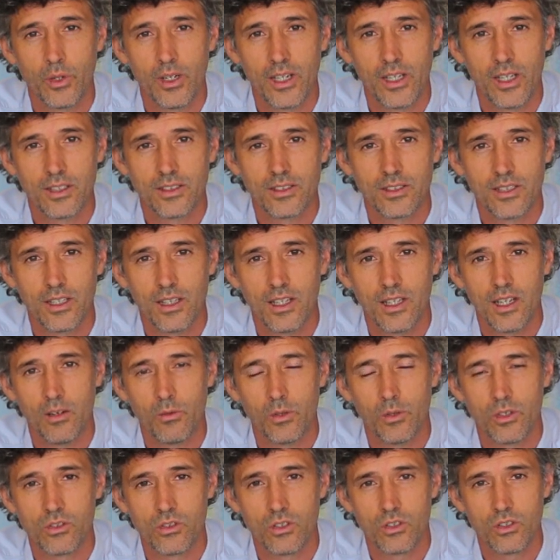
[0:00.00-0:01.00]
Peninsula,
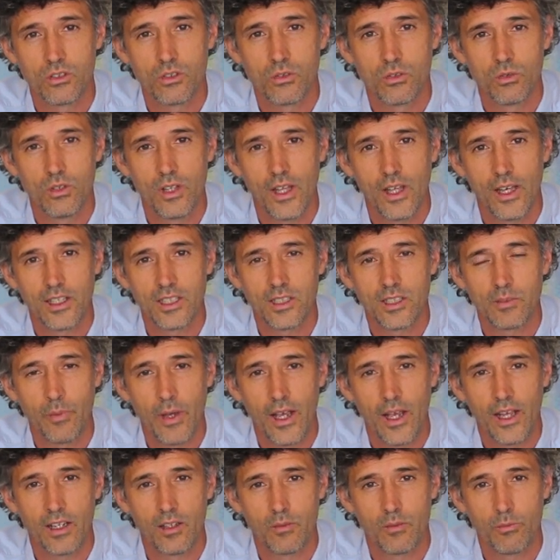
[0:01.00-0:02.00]
which is today
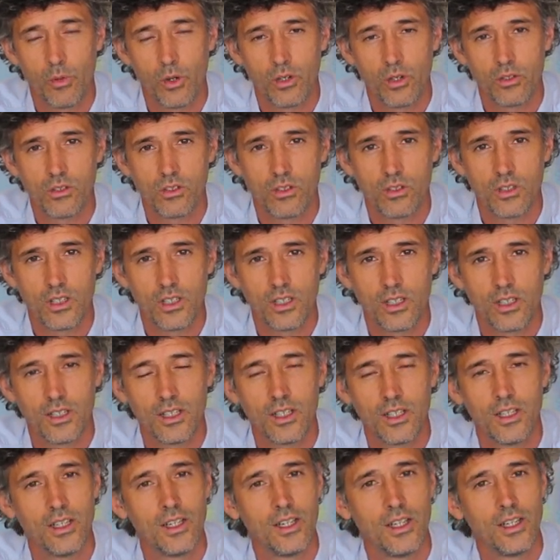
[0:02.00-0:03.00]
Spain and
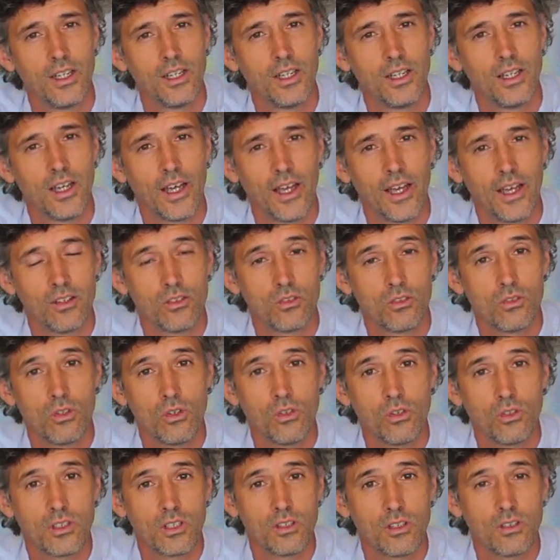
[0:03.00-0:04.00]
Portugal. And
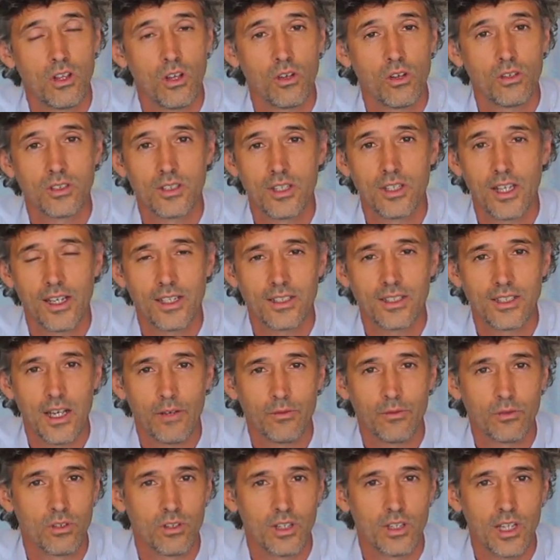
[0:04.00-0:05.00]
Jews in those days,
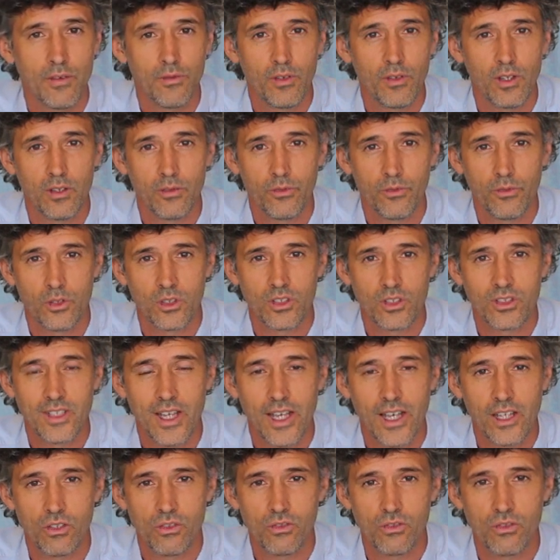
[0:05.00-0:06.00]
after living for
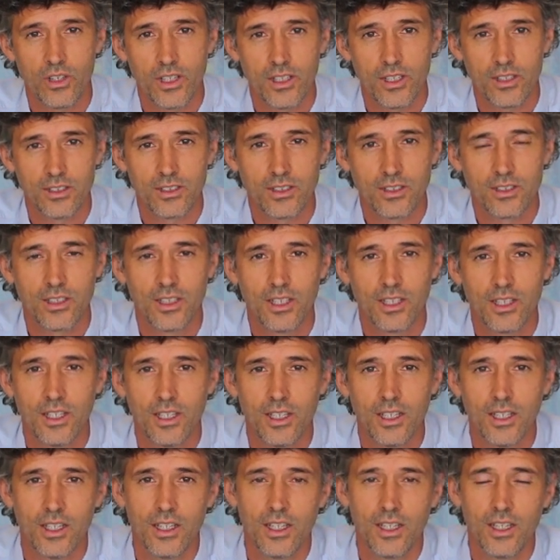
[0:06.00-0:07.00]
centuries
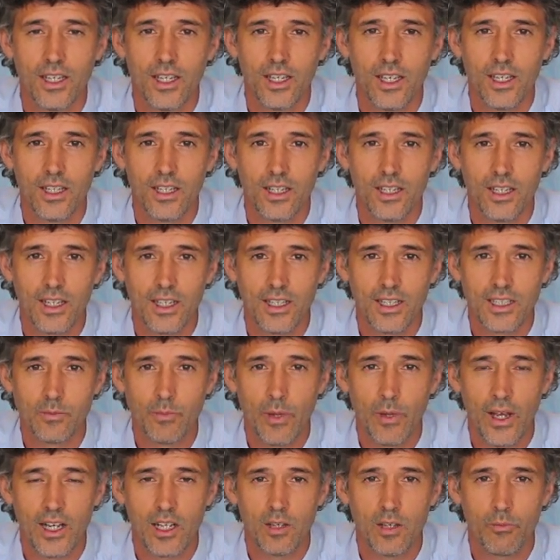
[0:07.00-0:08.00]
in
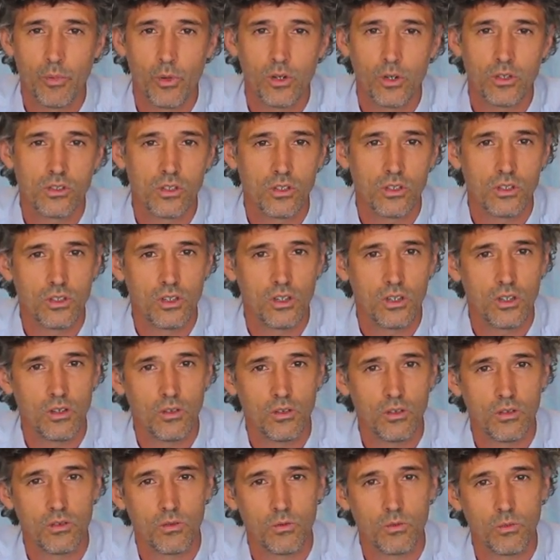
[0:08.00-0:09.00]
Spain and
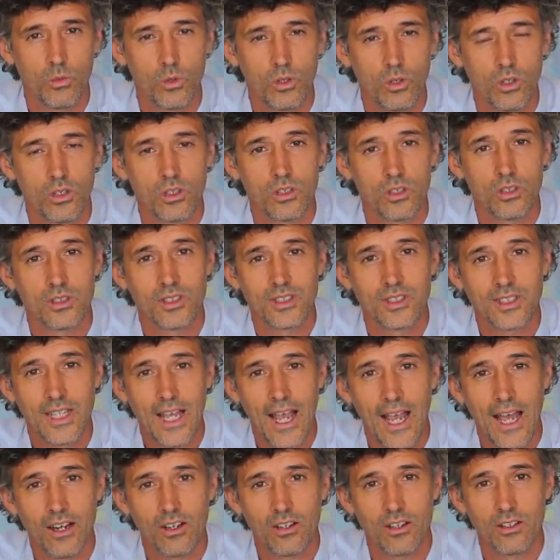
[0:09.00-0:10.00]
Portugal, were
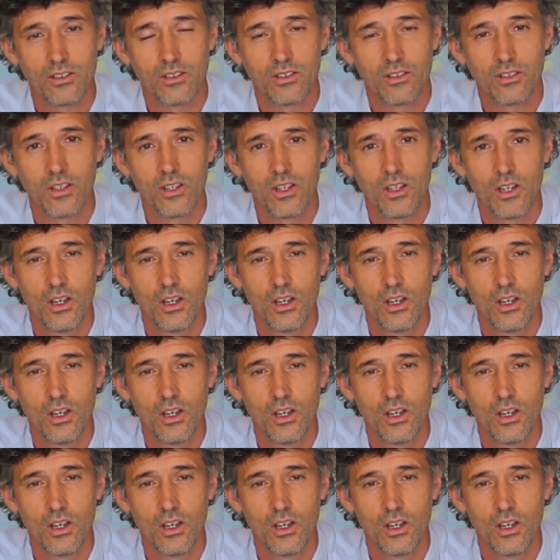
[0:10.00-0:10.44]
scattered